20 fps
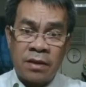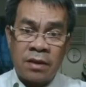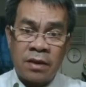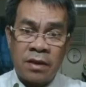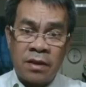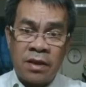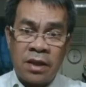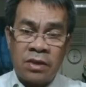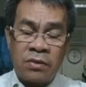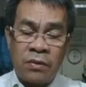
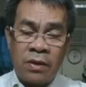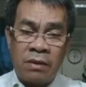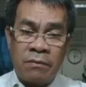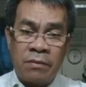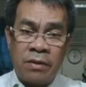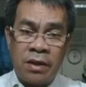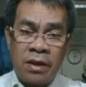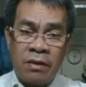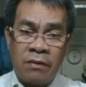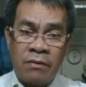and that will
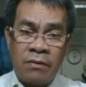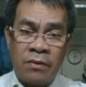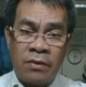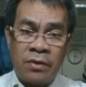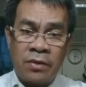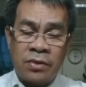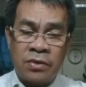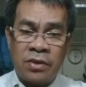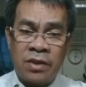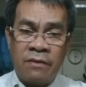be our
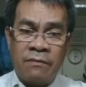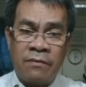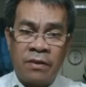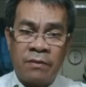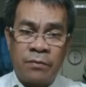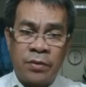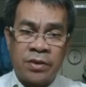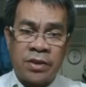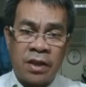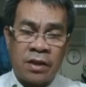work. So therefore,
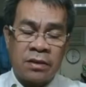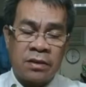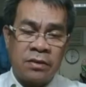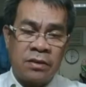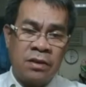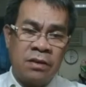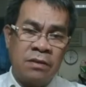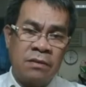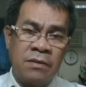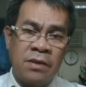
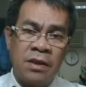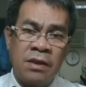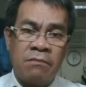protractor.